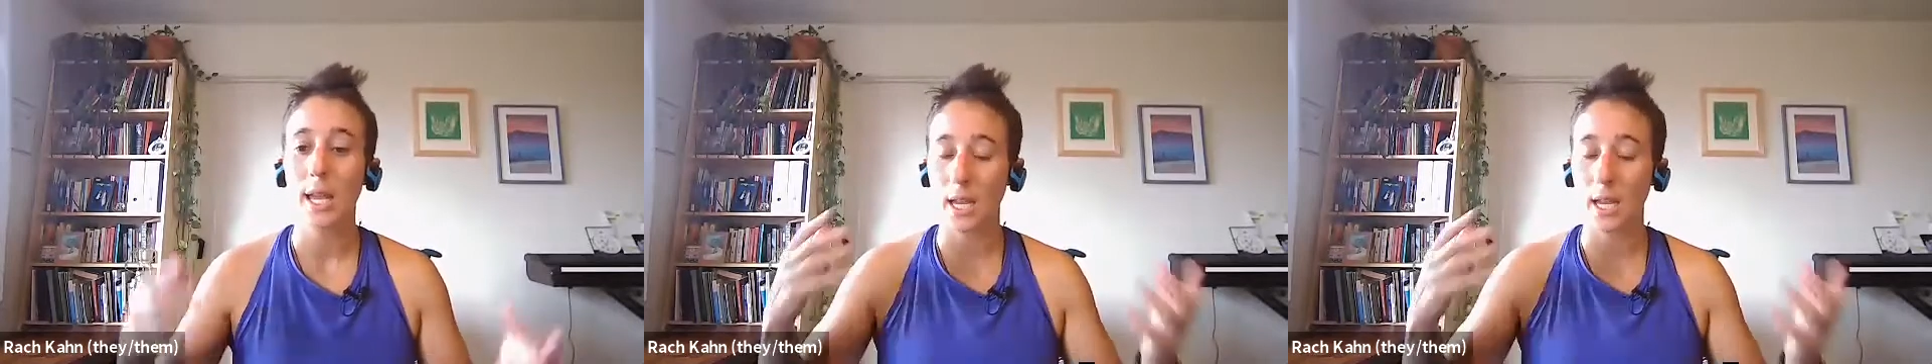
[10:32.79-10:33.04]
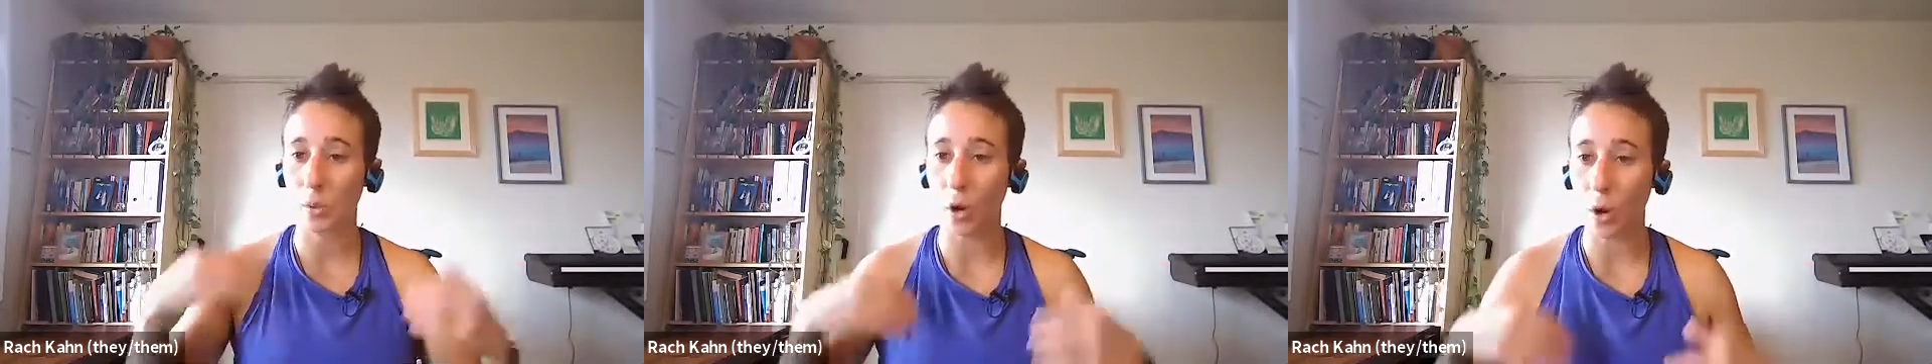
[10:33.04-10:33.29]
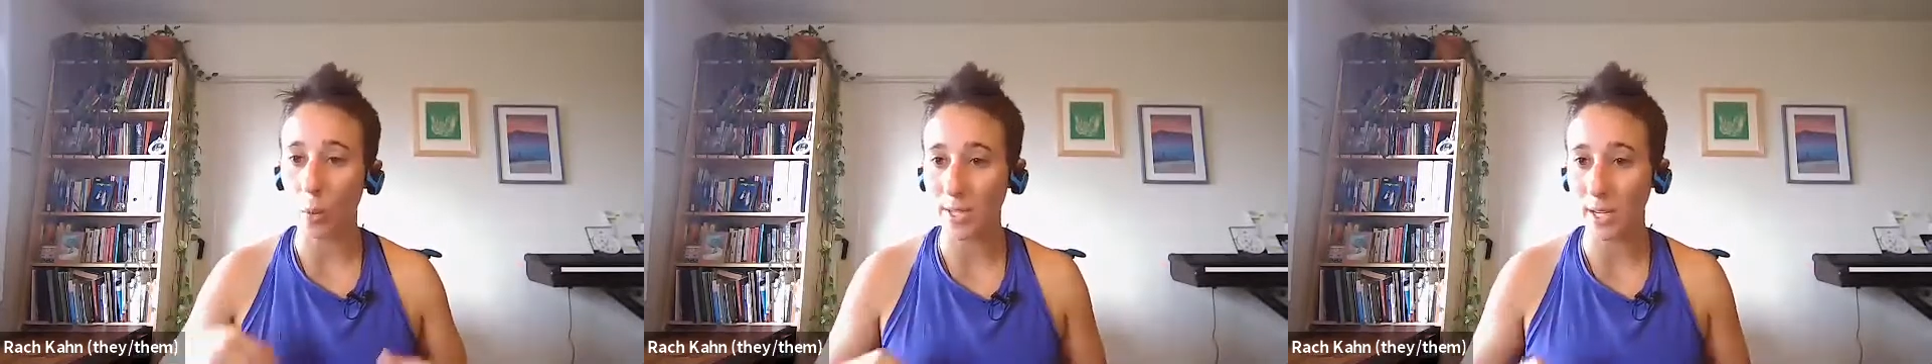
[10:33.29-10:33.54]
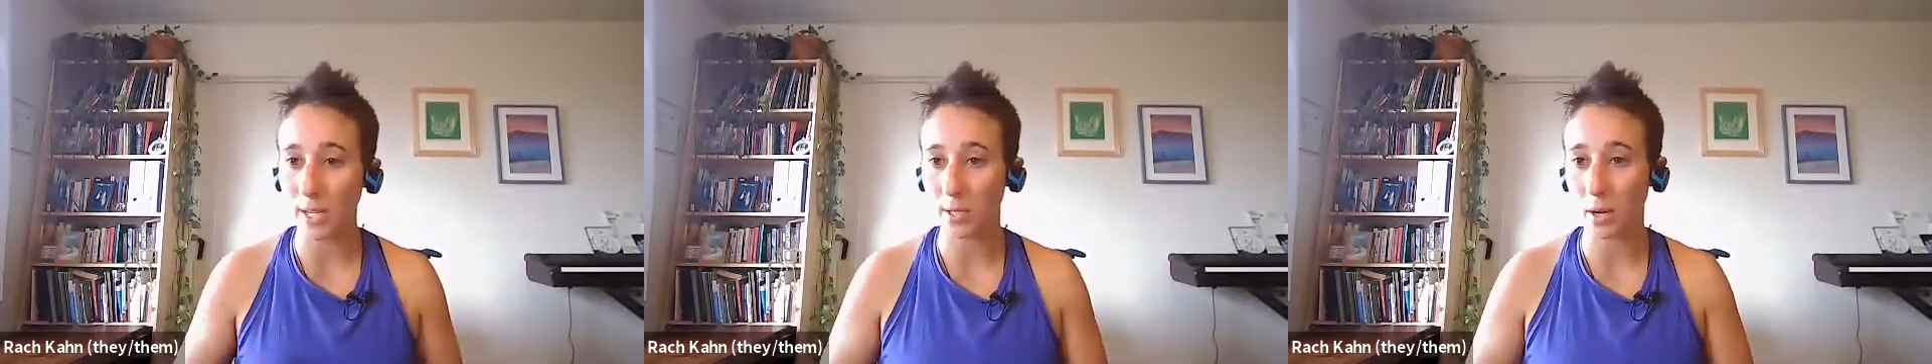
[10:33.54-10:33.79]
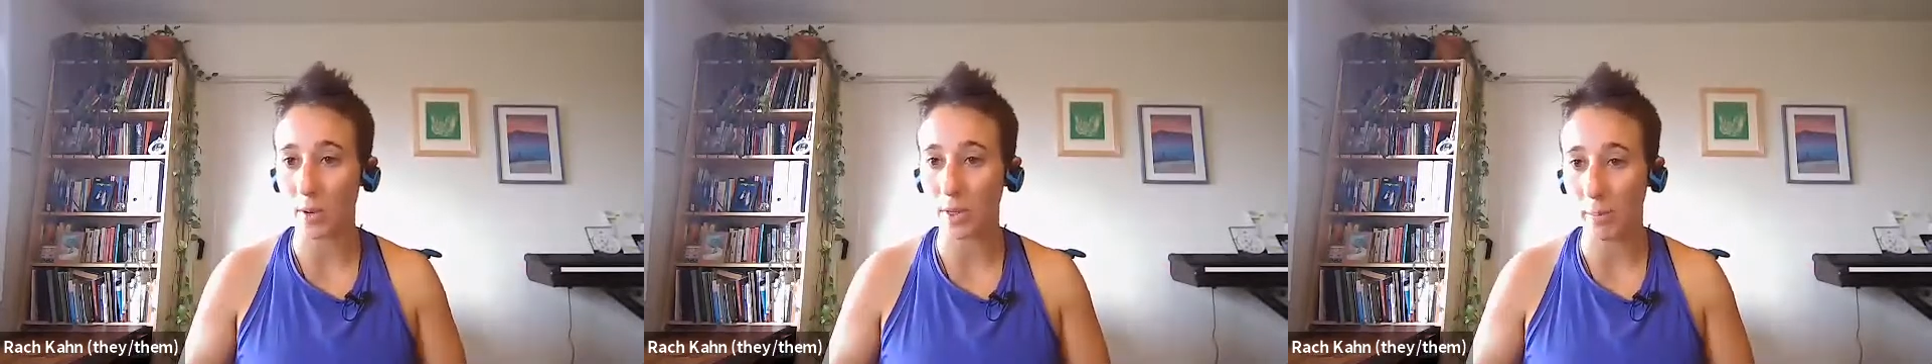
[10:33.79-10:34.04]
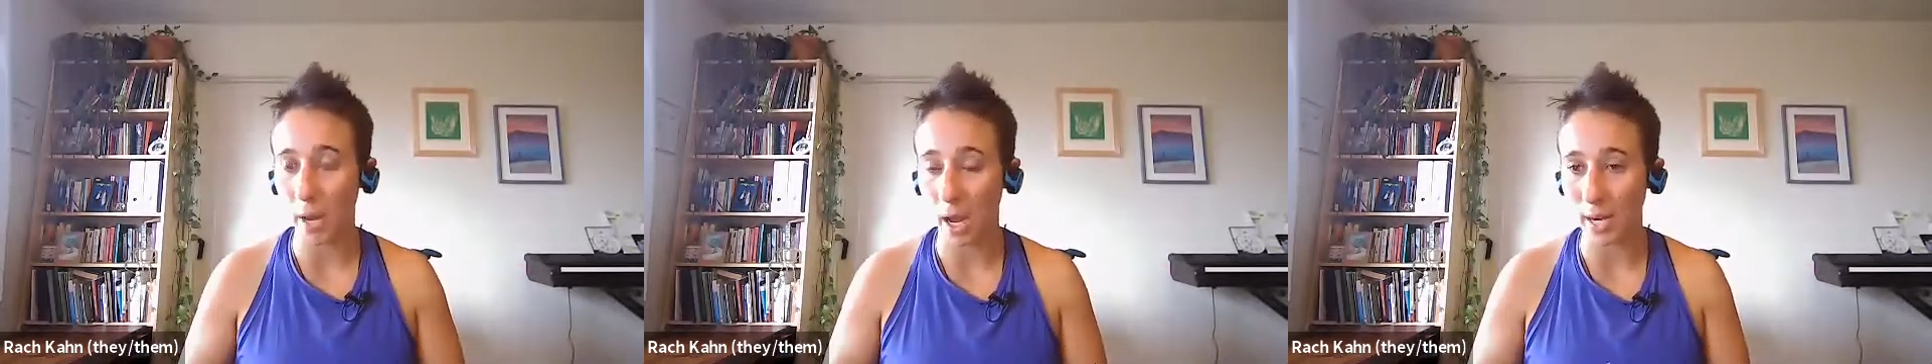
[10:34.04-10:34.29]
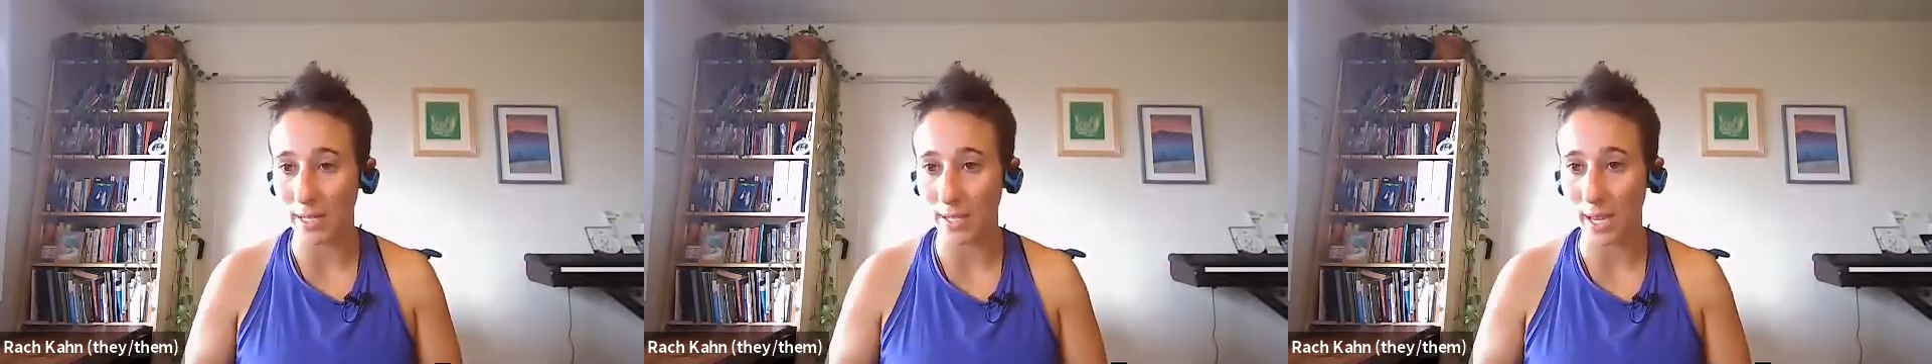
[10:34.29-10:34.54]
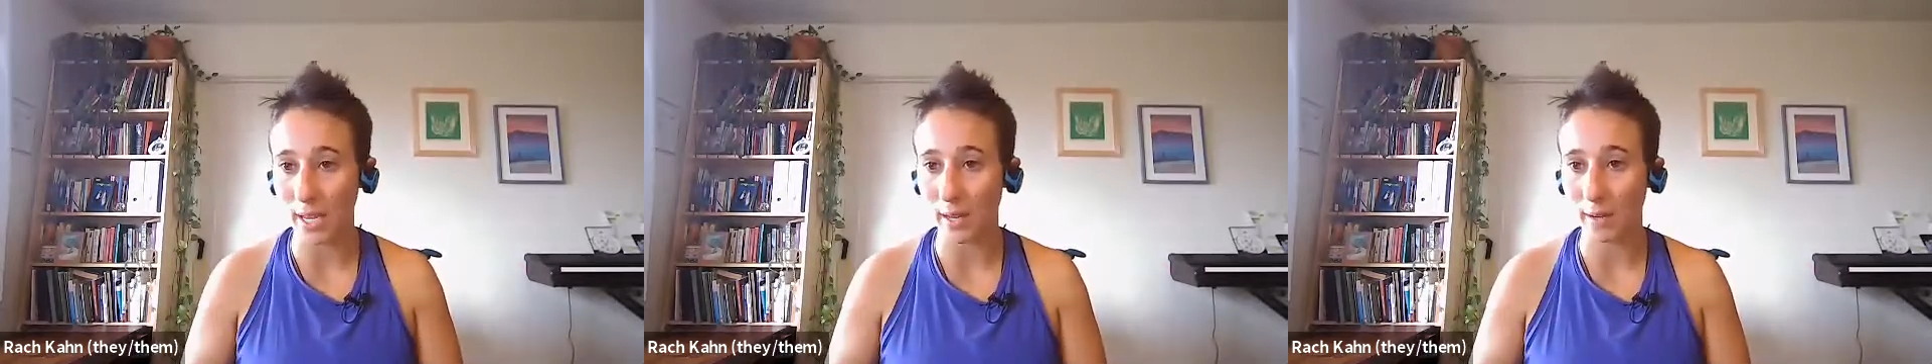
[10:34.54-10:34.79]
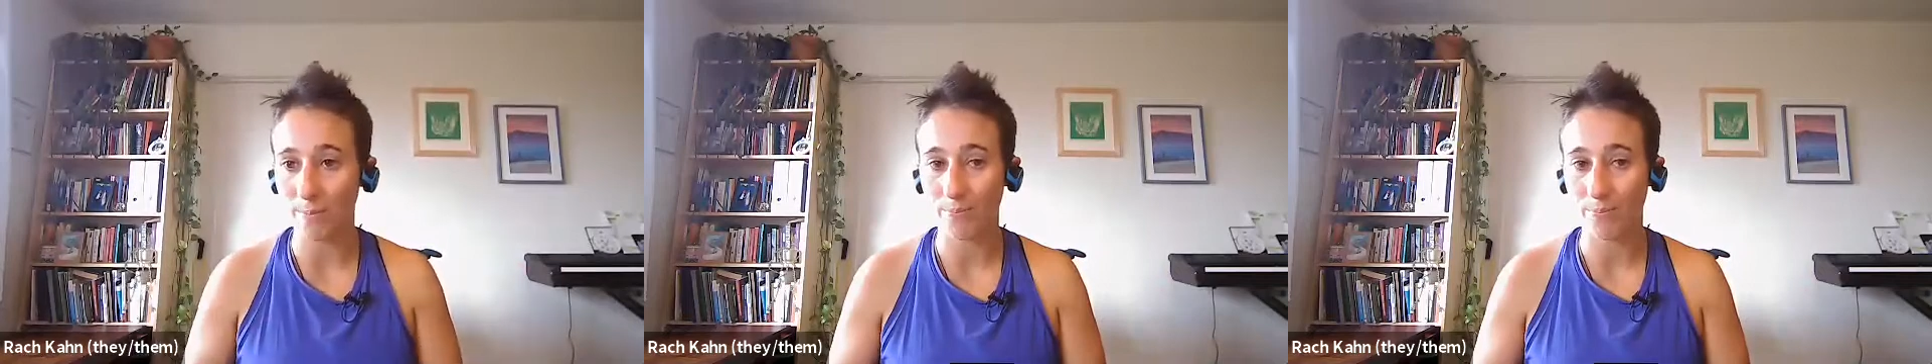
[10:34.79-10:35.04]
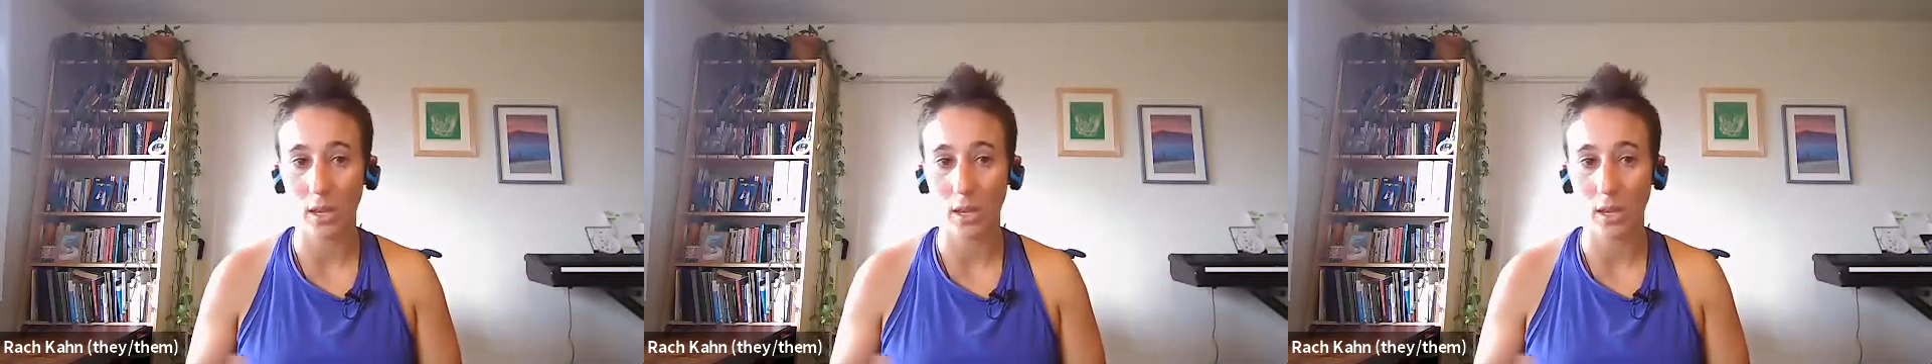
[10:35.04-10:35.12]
is we're always going to start with the body scan.